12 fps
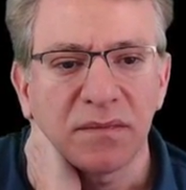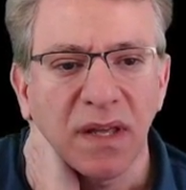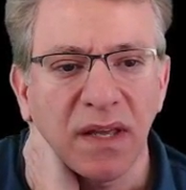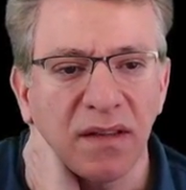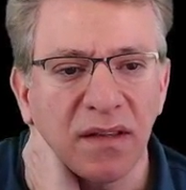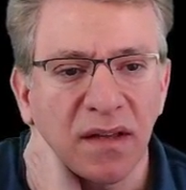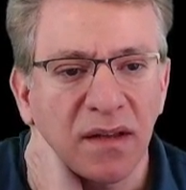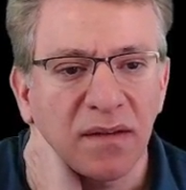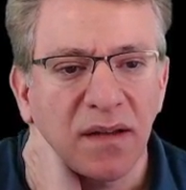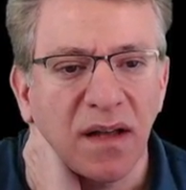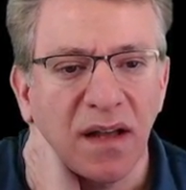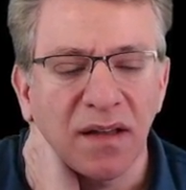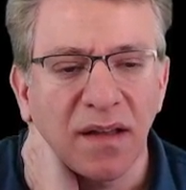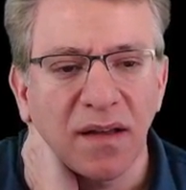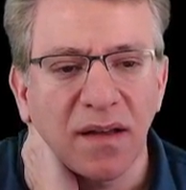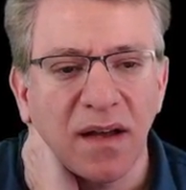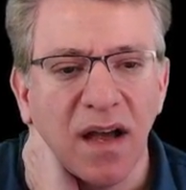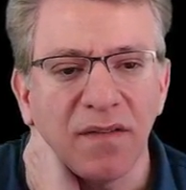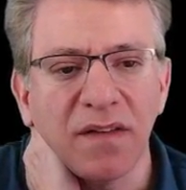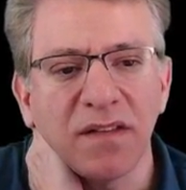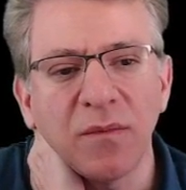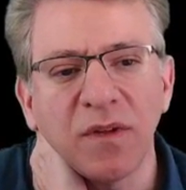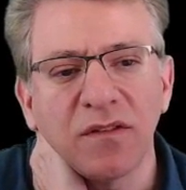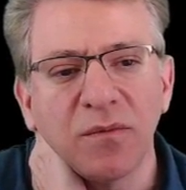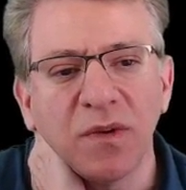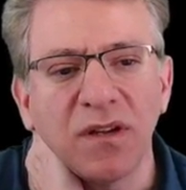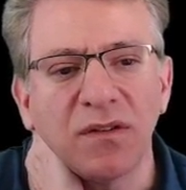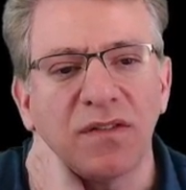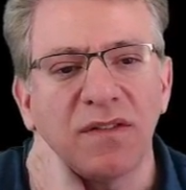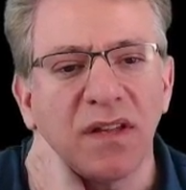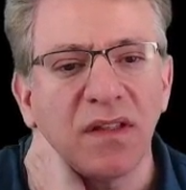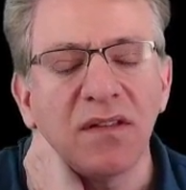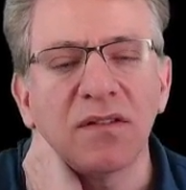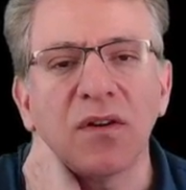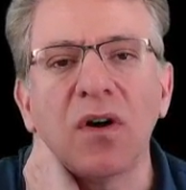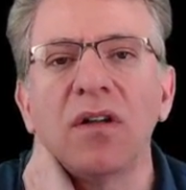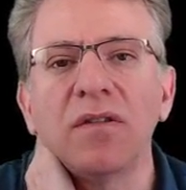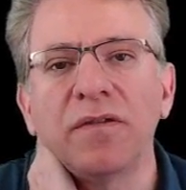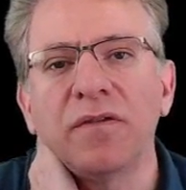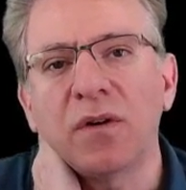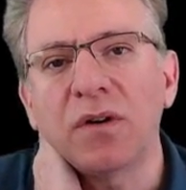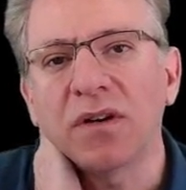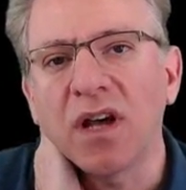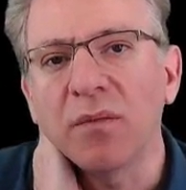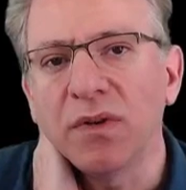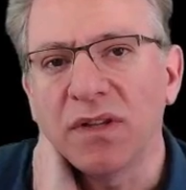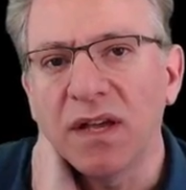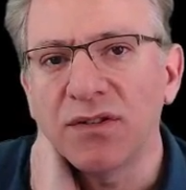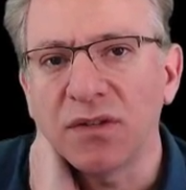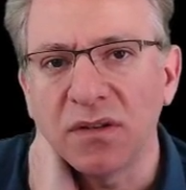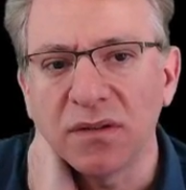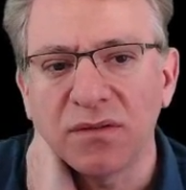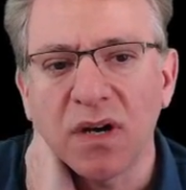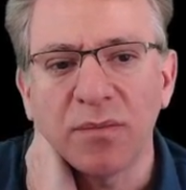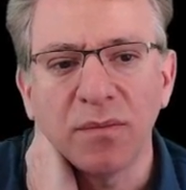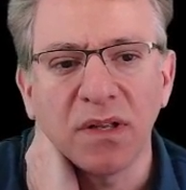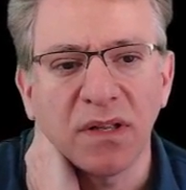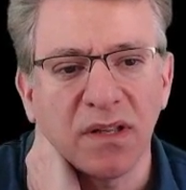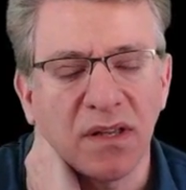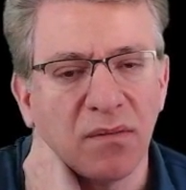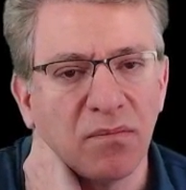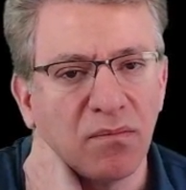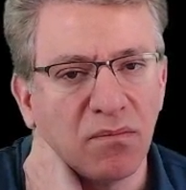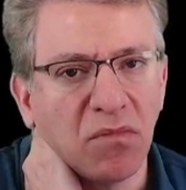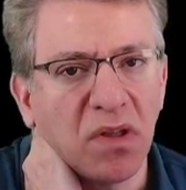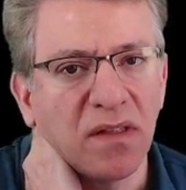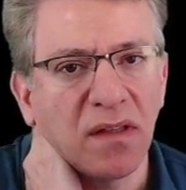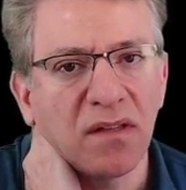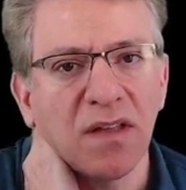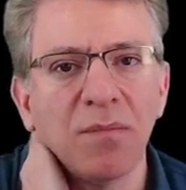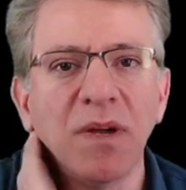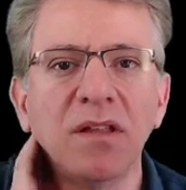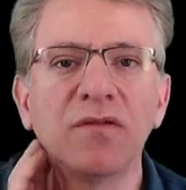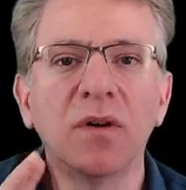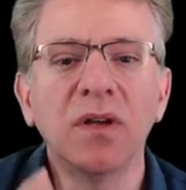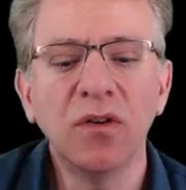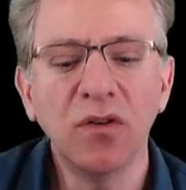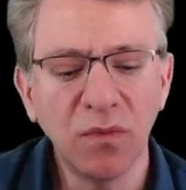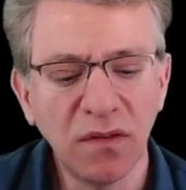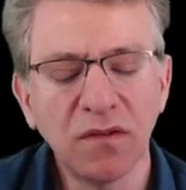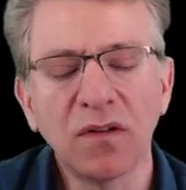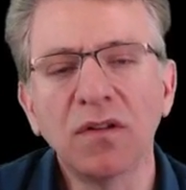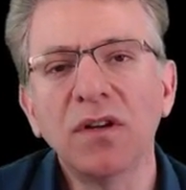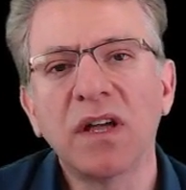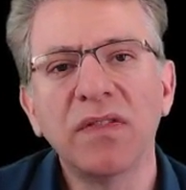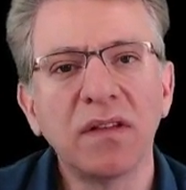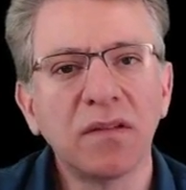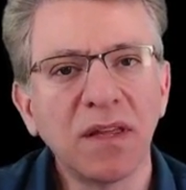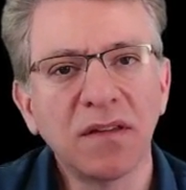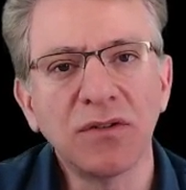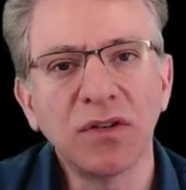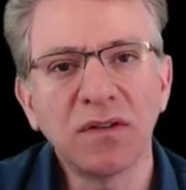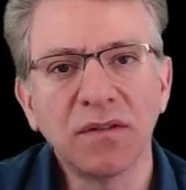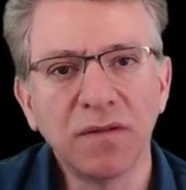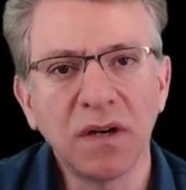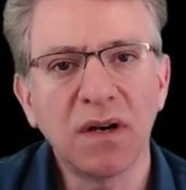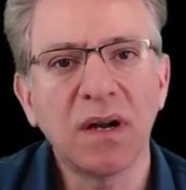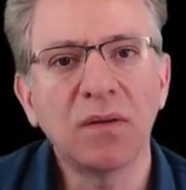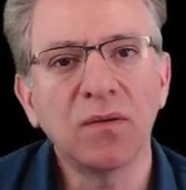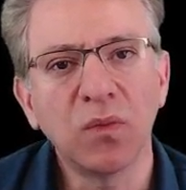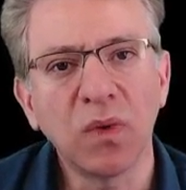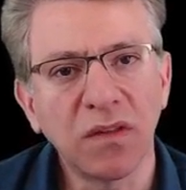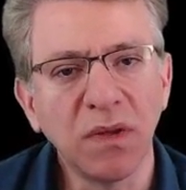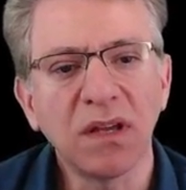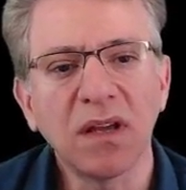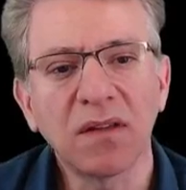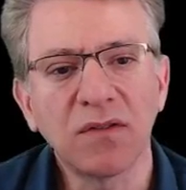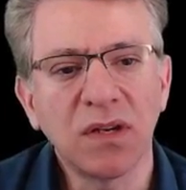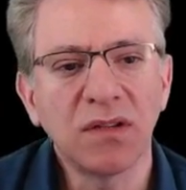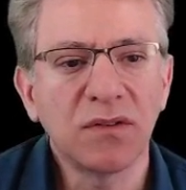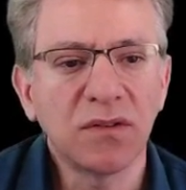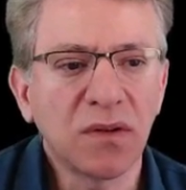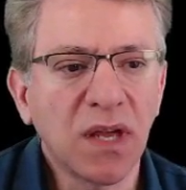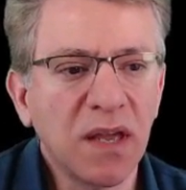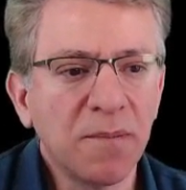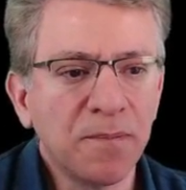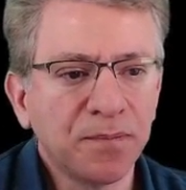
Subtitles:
Obviously, I'm assuming you understand this is all for computational interoperability. It's not meant for humans to look at these messages and figure out what's being exchanged, okay?